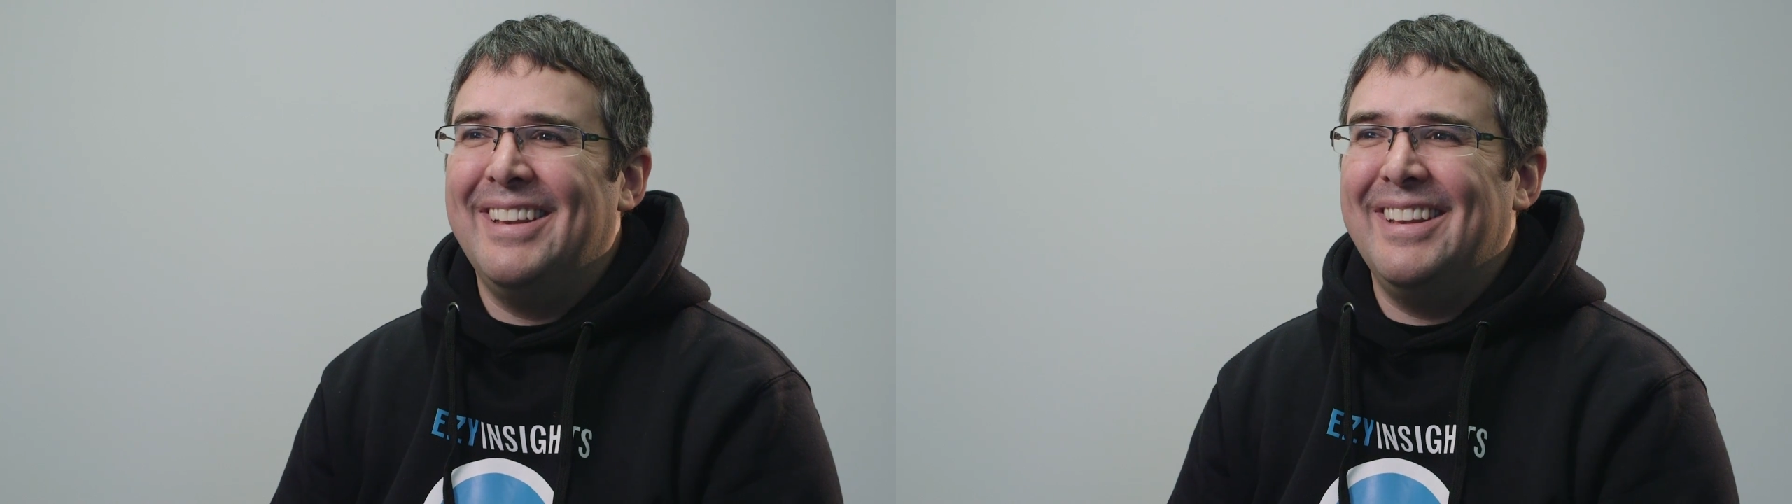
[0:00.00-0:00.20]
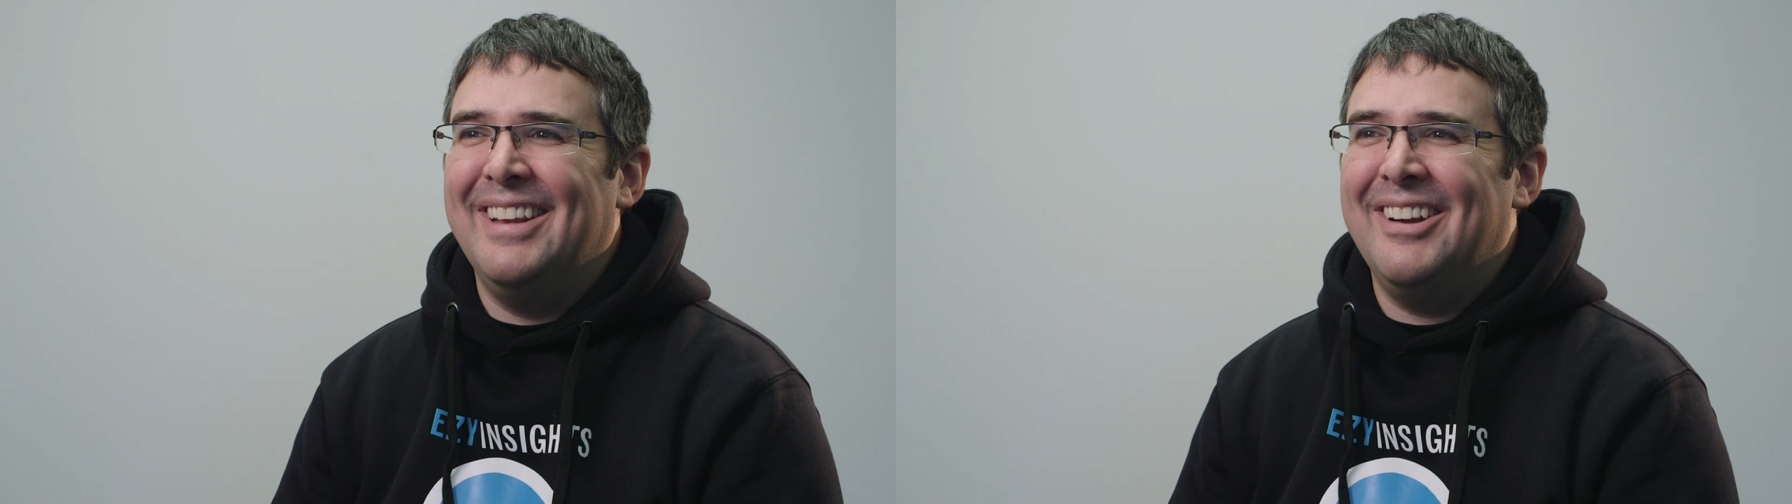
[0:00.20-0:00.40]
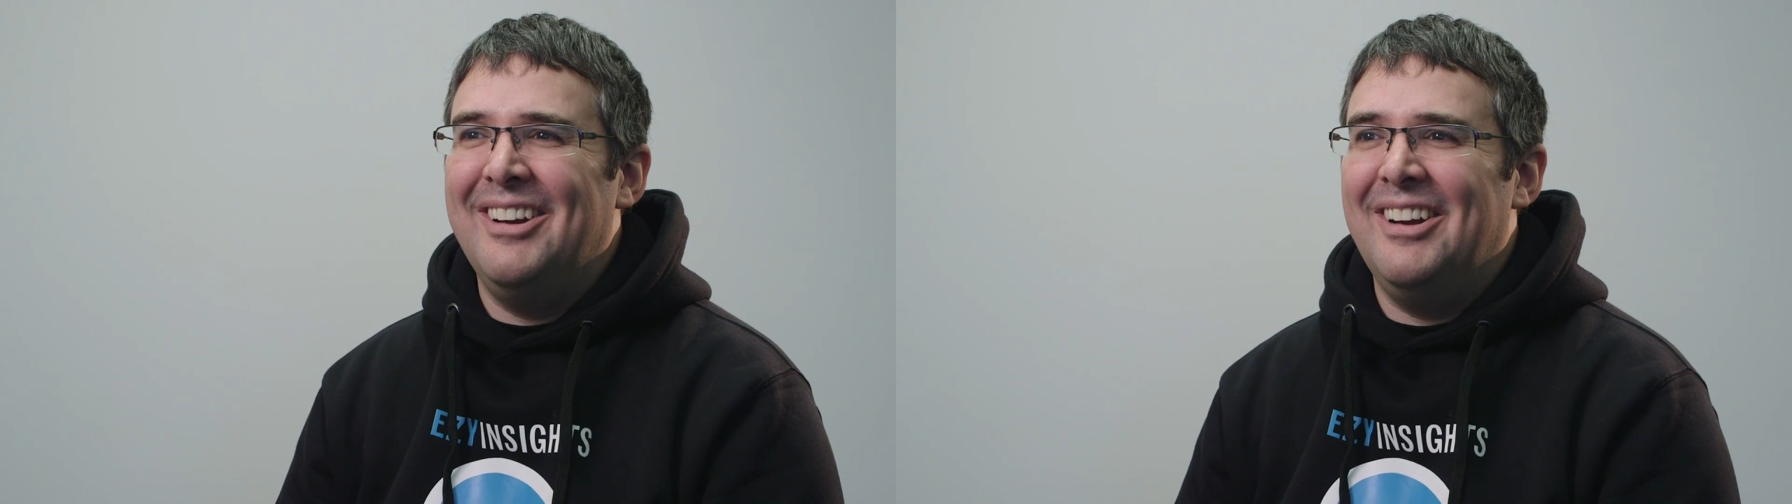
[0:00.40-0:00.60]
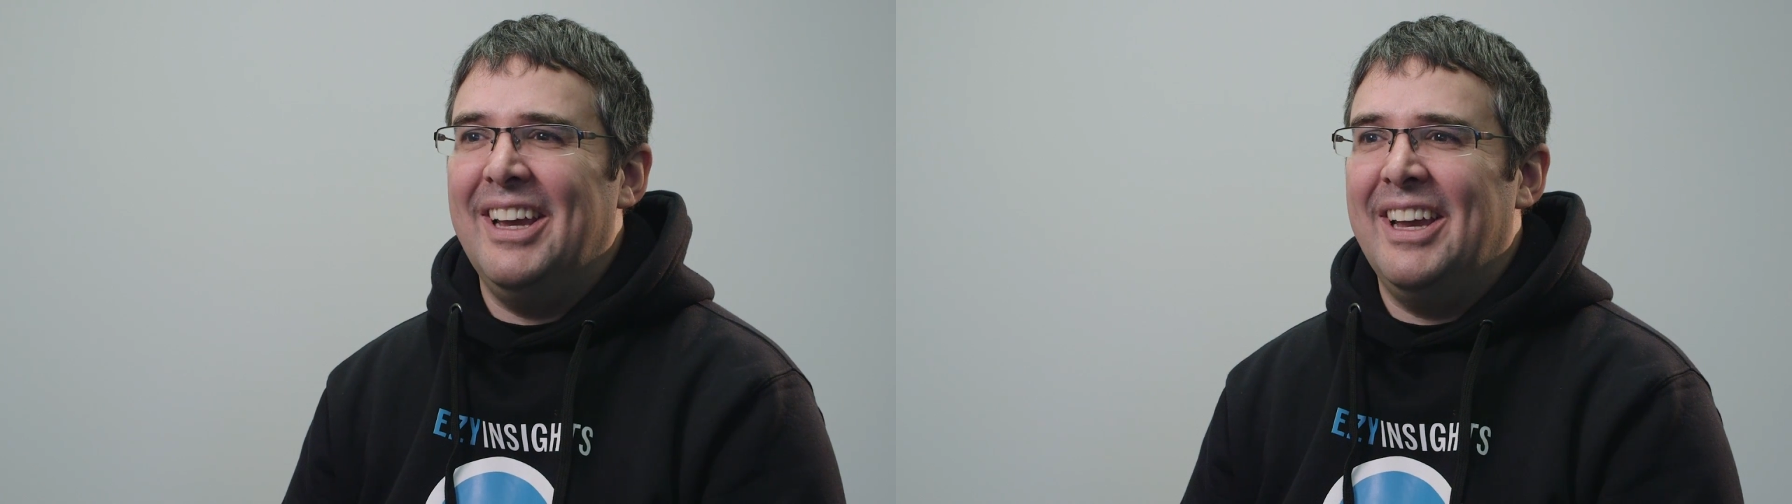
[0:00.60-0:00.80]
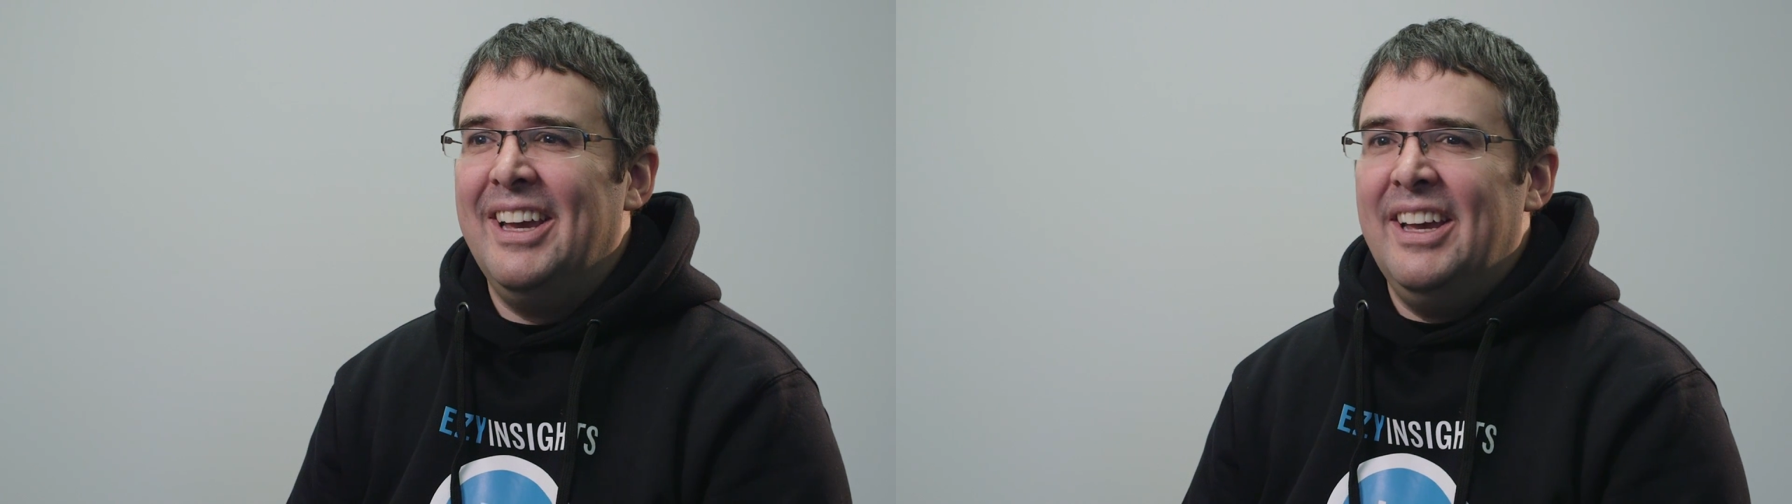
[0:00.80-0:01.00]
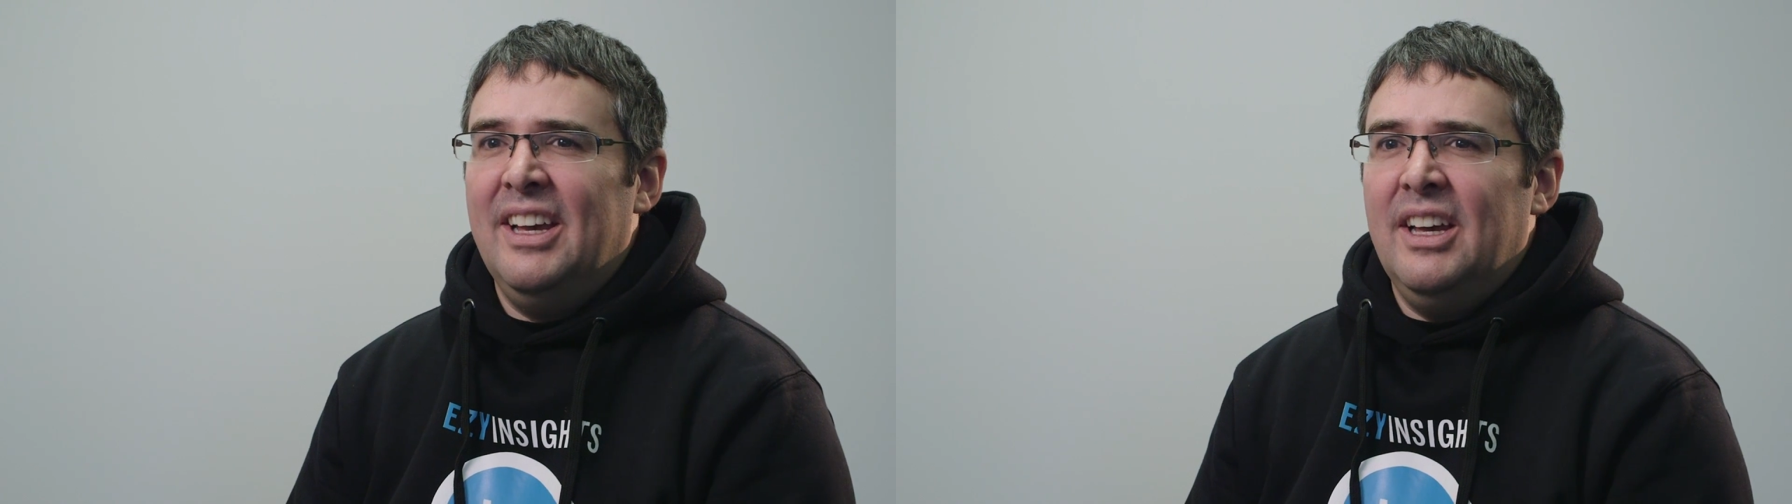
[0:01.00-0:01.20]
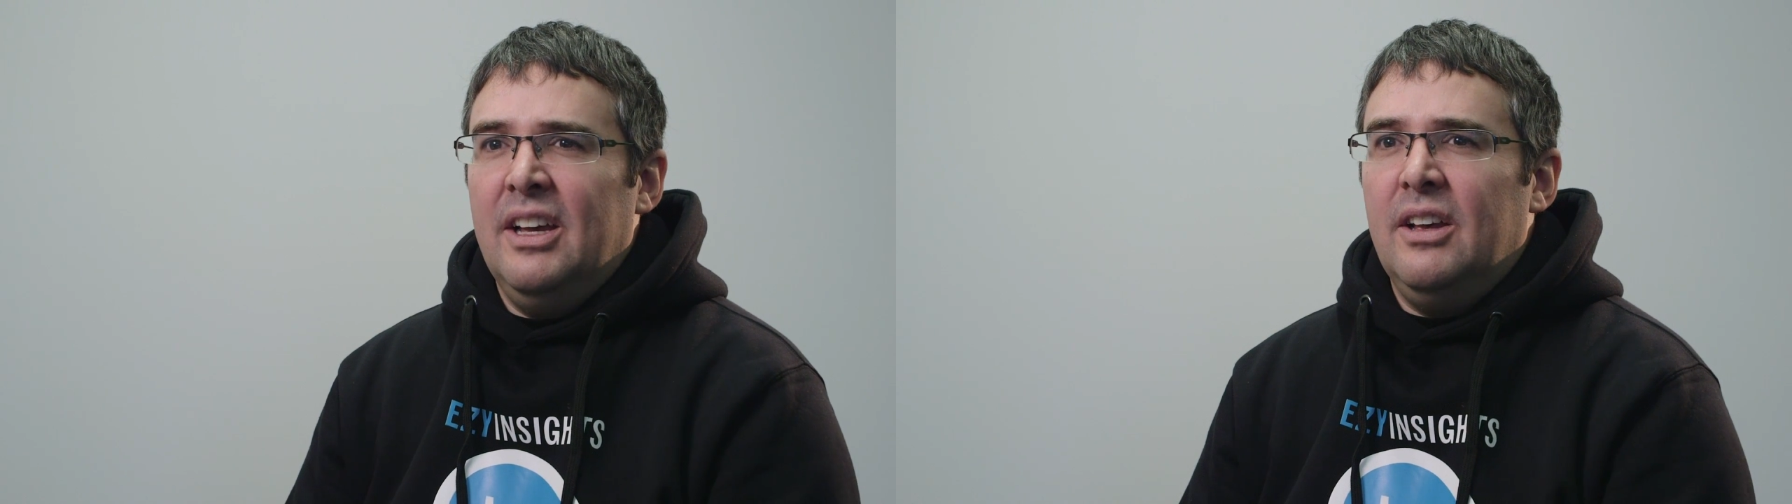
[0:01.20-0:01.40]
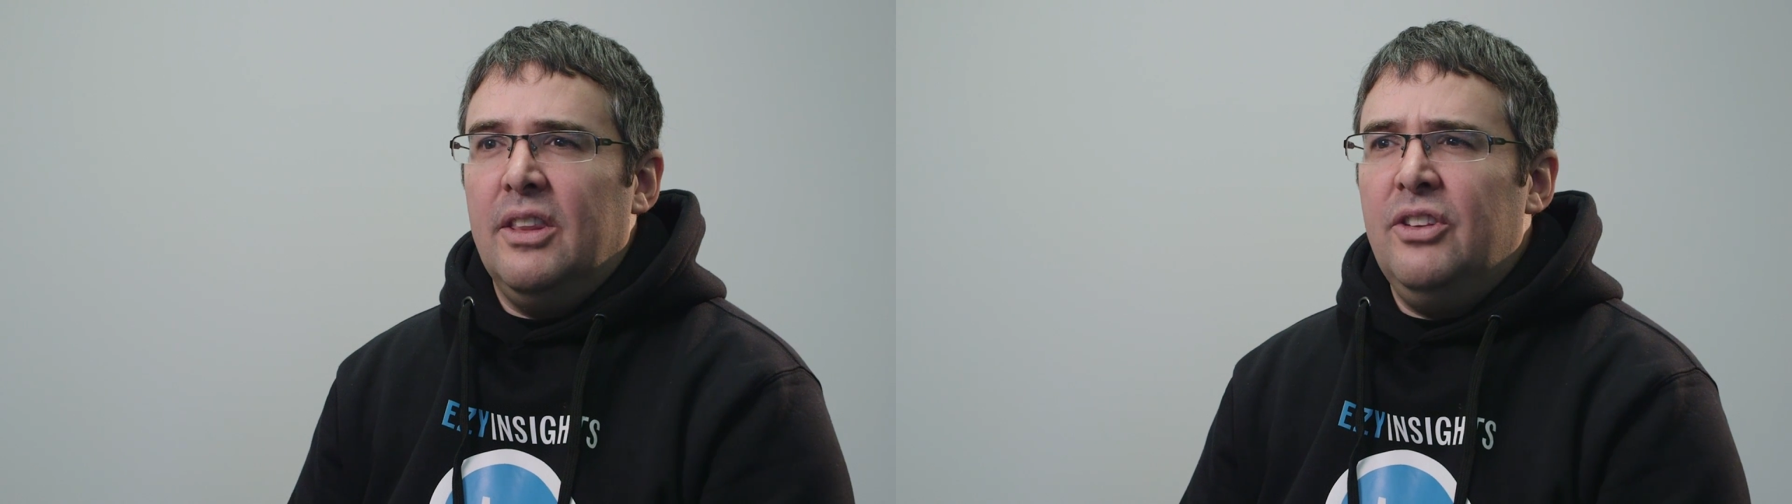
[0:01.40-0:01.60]
They're kind of like,
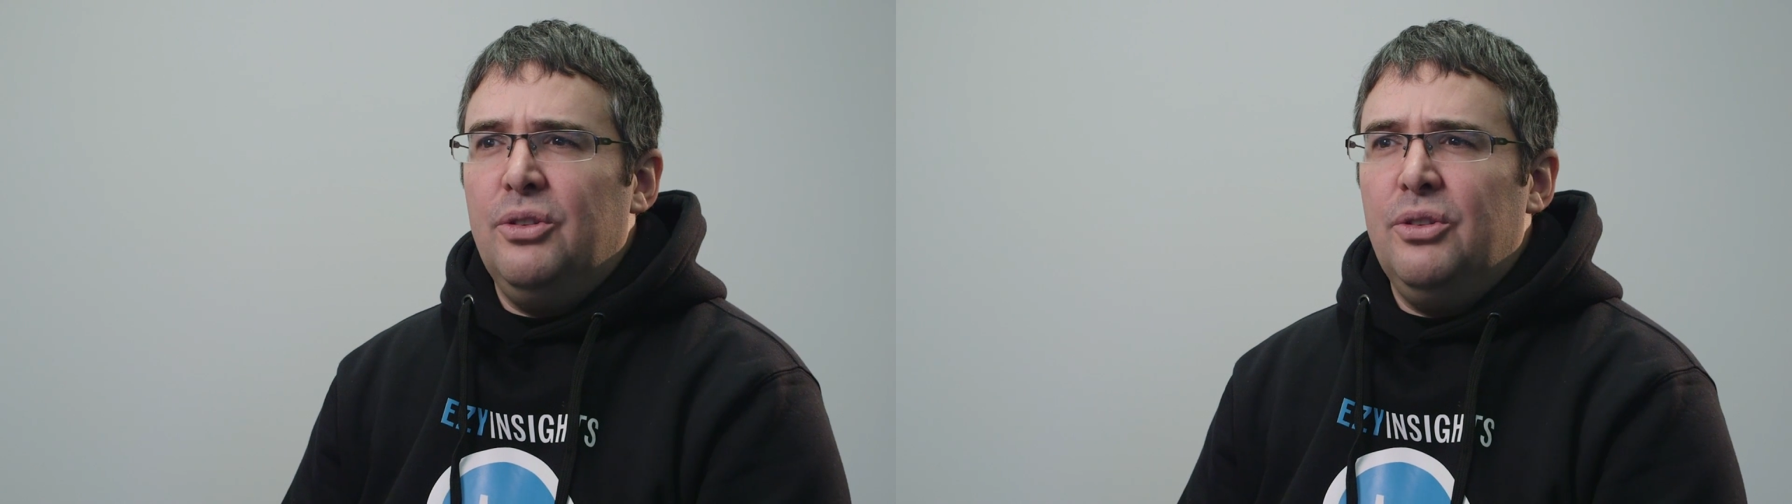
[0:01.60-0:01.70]
this